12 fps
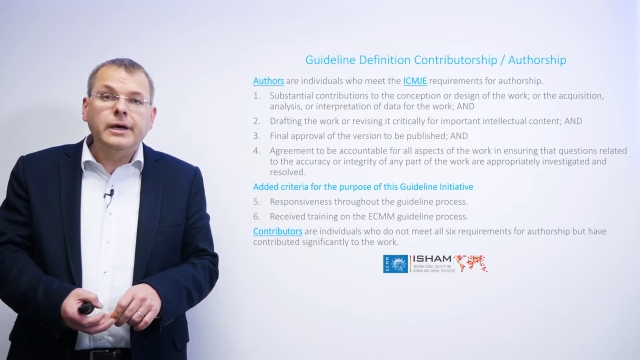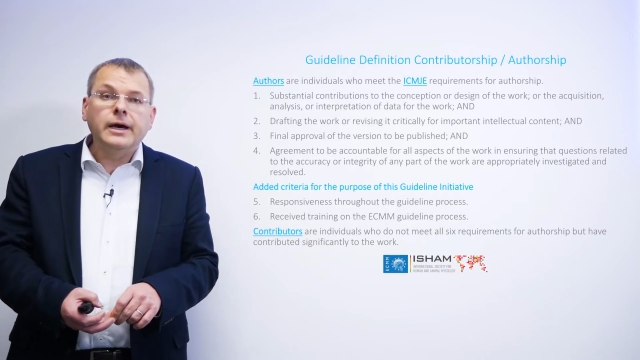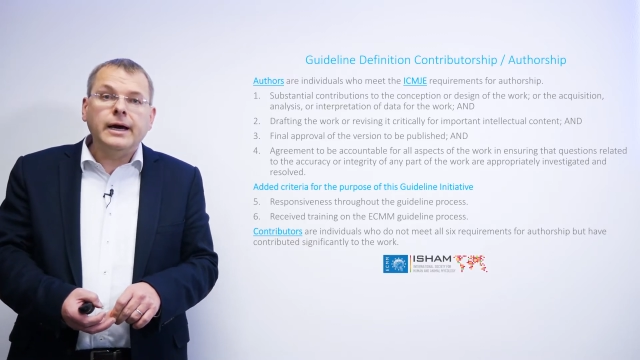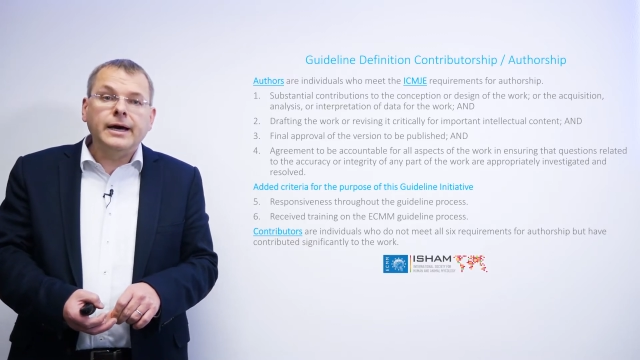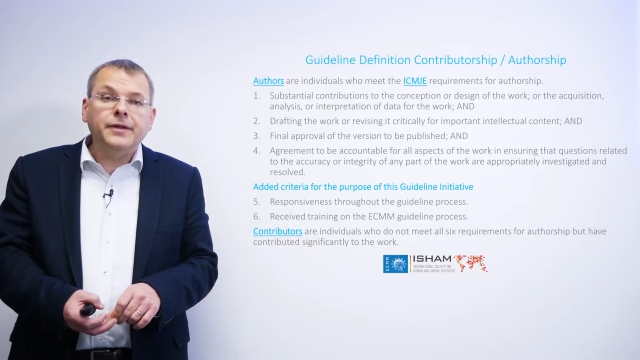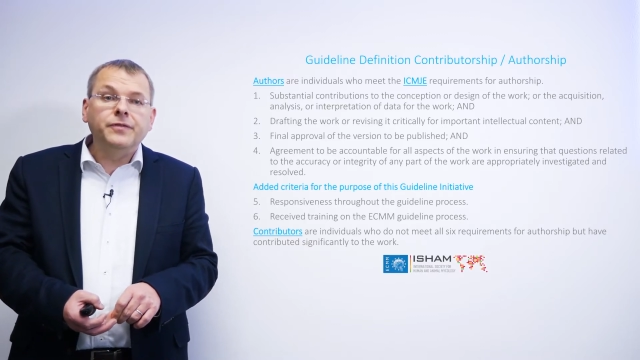
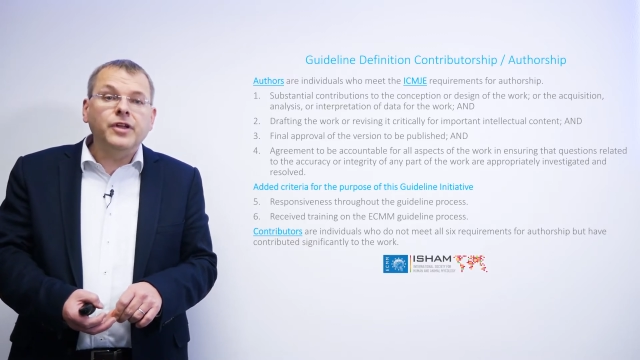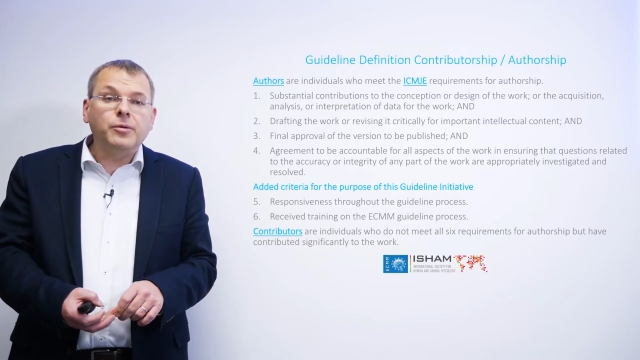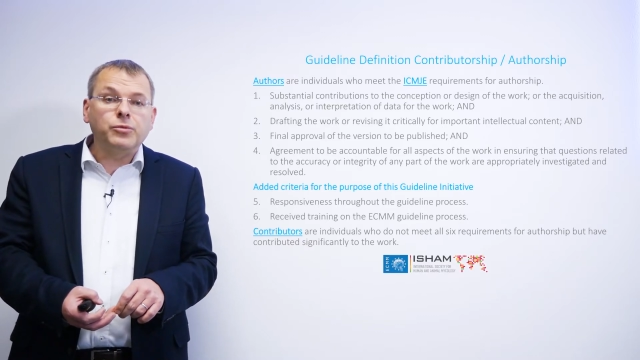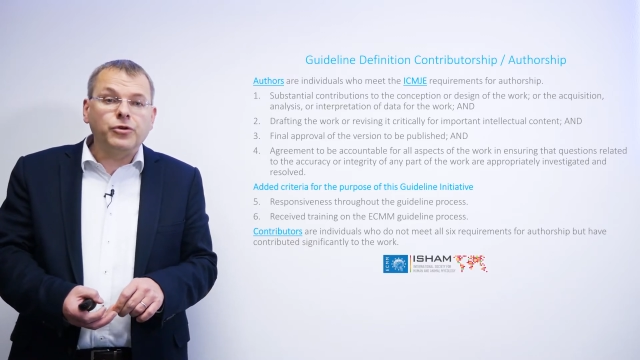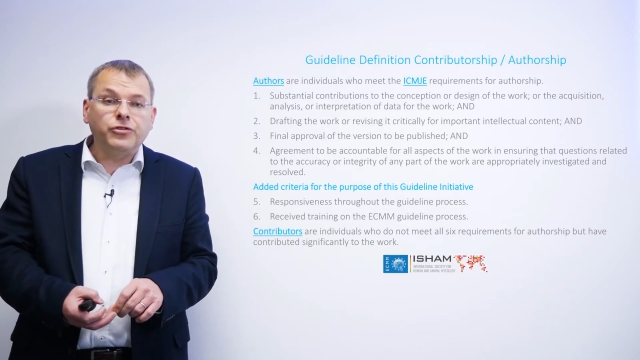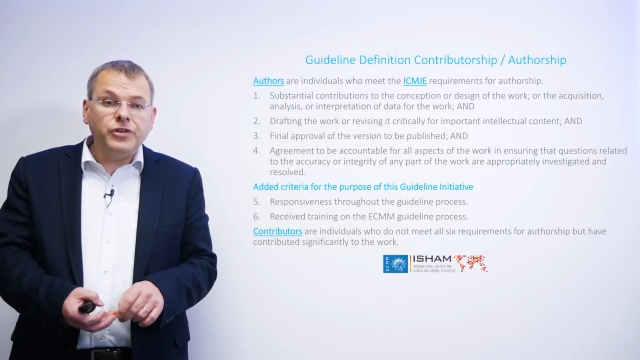And
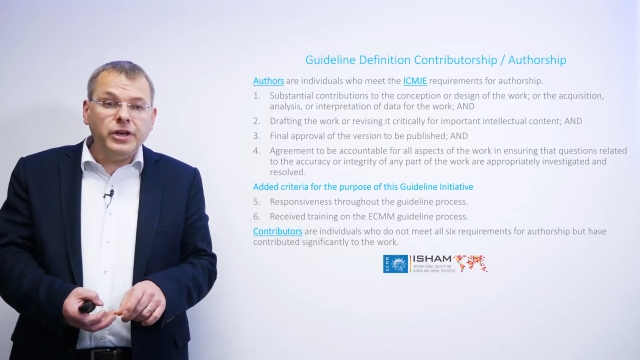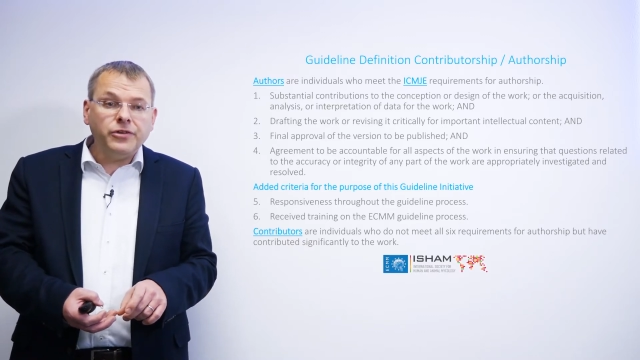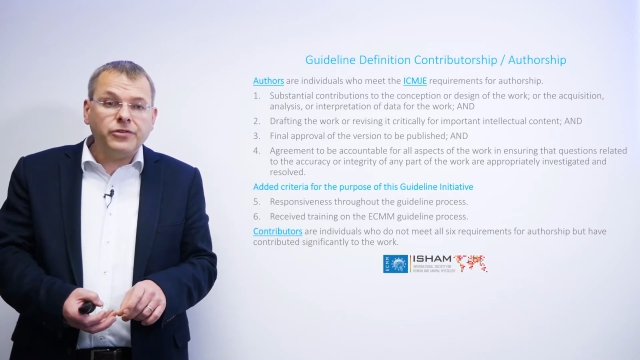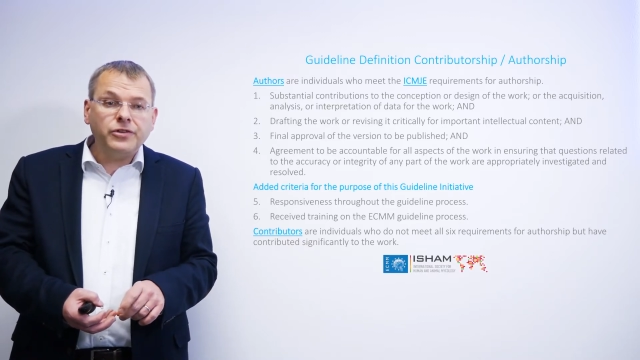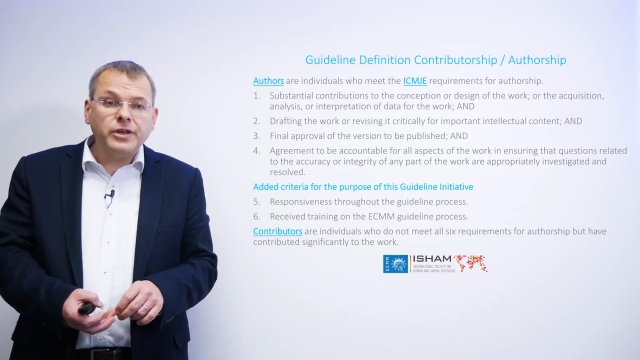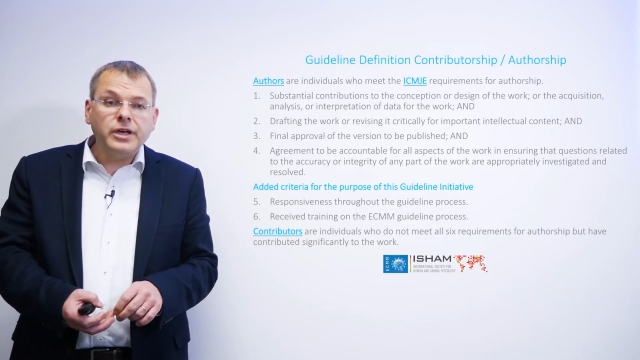number
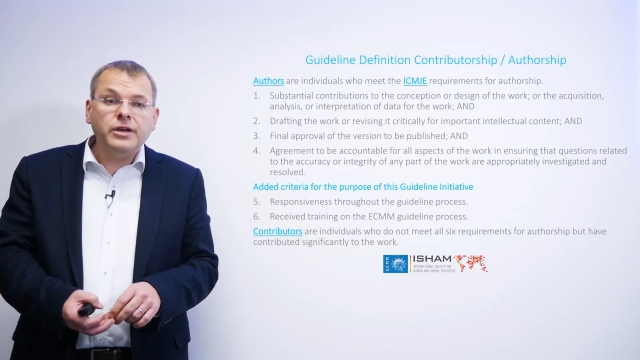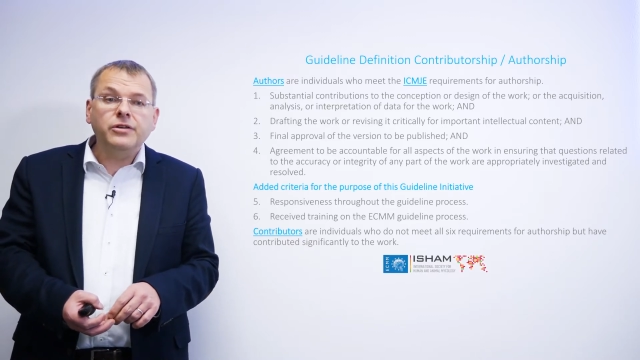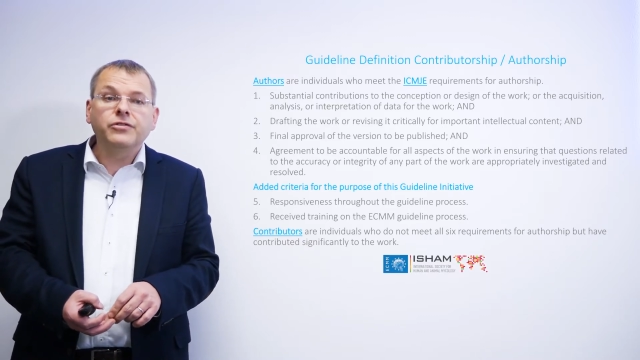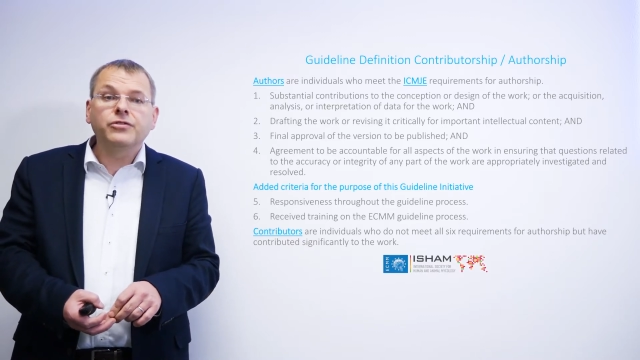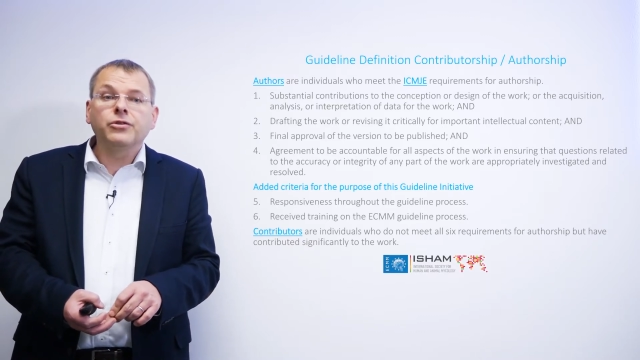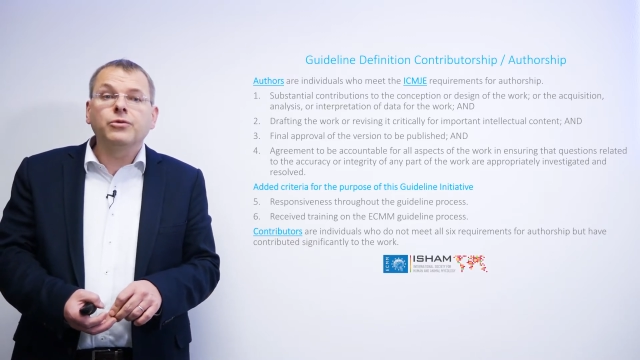6
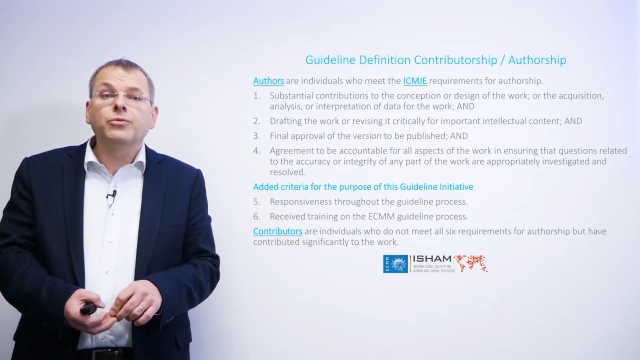is